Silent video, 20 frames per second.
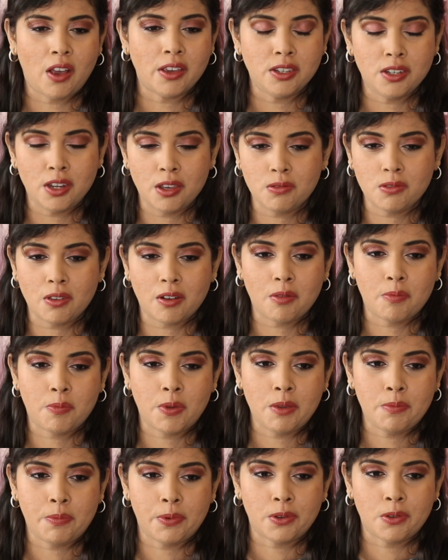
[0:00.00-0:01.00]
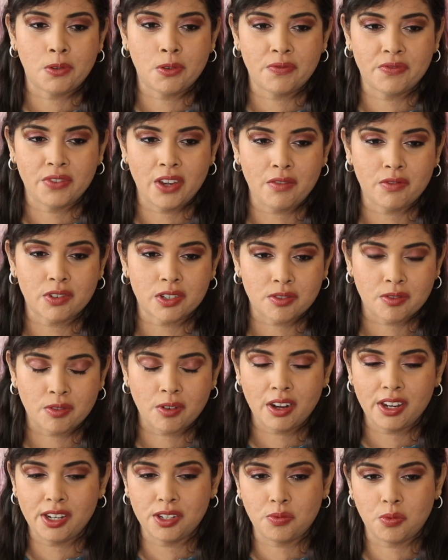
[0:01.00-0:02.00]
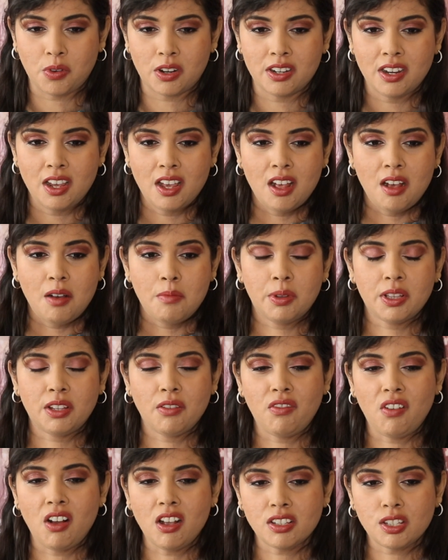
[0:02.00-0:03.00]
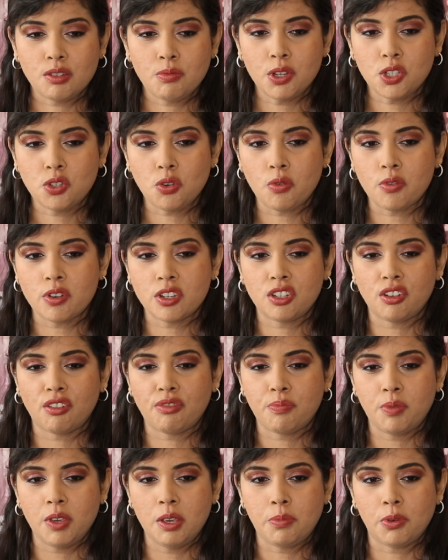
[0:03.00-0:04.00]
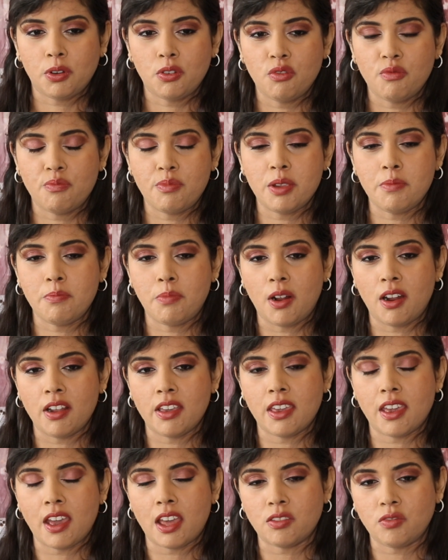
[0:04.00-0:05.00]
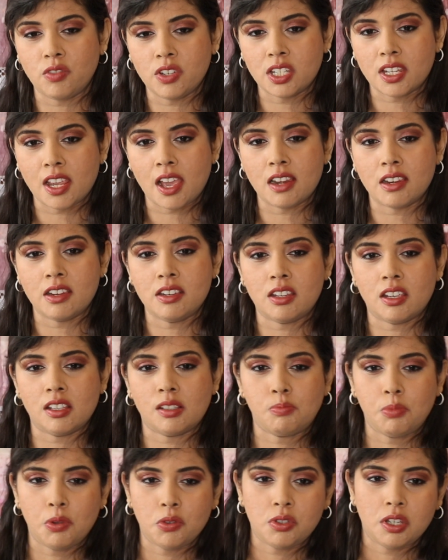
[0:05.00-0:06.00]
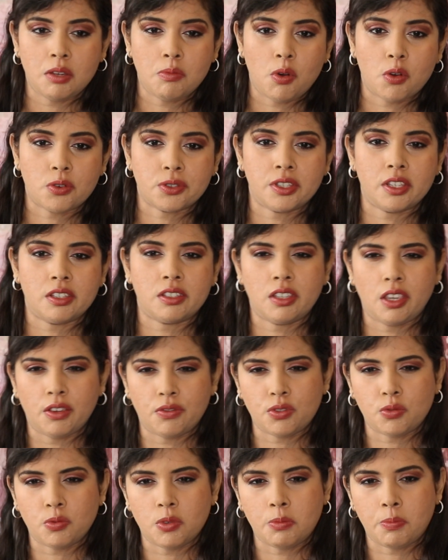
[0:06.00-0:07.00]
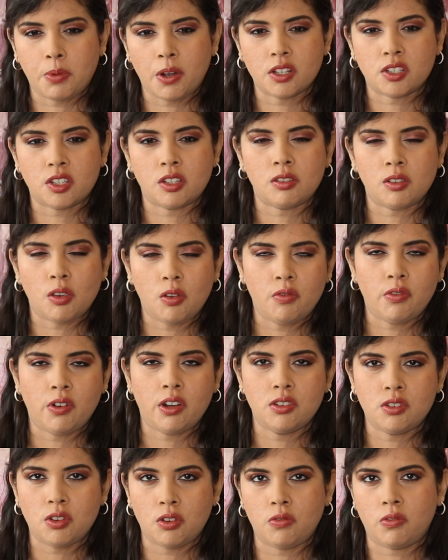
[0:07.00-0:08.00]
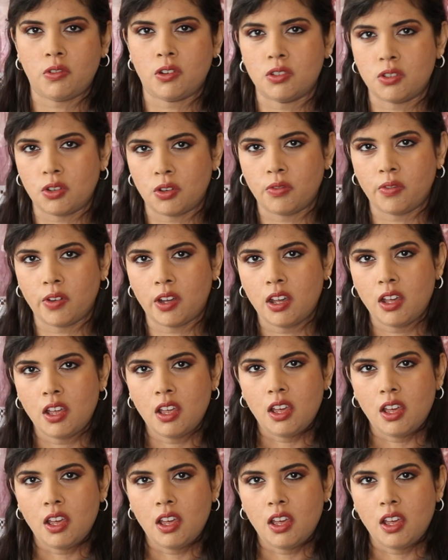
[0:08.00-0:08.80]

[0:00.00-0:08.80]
I know there are people who've never tried one. But the vast majority of people who've been buying advent calendars, beauty boxes, gifts with purchase over and over and over